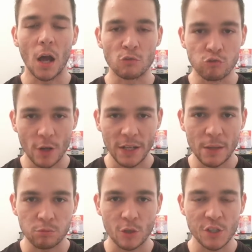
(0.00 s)
I really
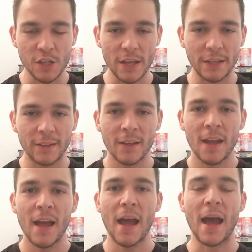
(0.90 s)
appreciate it.
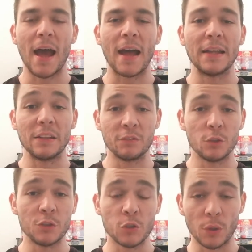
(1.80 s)
And if
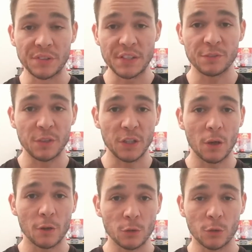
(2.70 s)
you enjoyed this
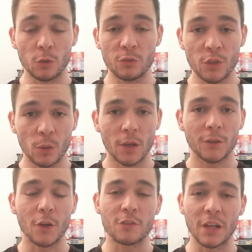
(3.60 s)
video and you're a new viewer,
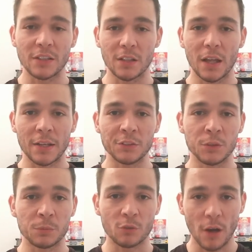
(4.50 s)
don't forget to like and
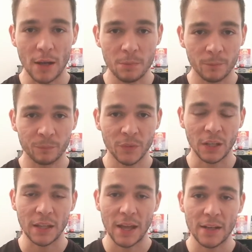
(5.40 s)
subscribe.
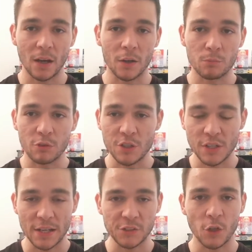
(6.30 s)
Again, I'd
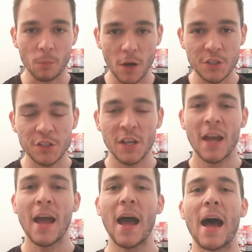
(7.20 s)
appreciate it so much.
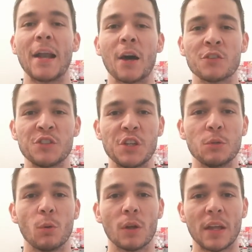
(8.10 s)
And I'll see
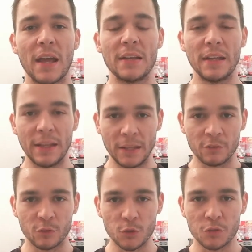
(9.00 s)
you all again in
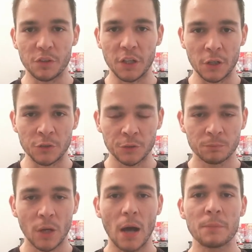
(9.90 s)
future videos.
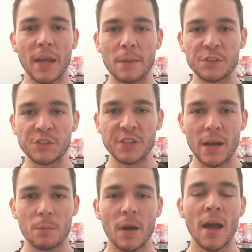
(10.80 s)
I'm Game and
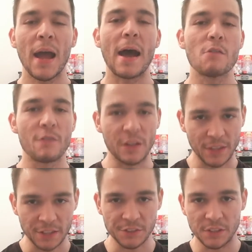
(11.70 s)
Seb. Have a
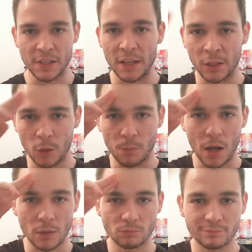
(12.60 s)
fantastic day. Goodbye.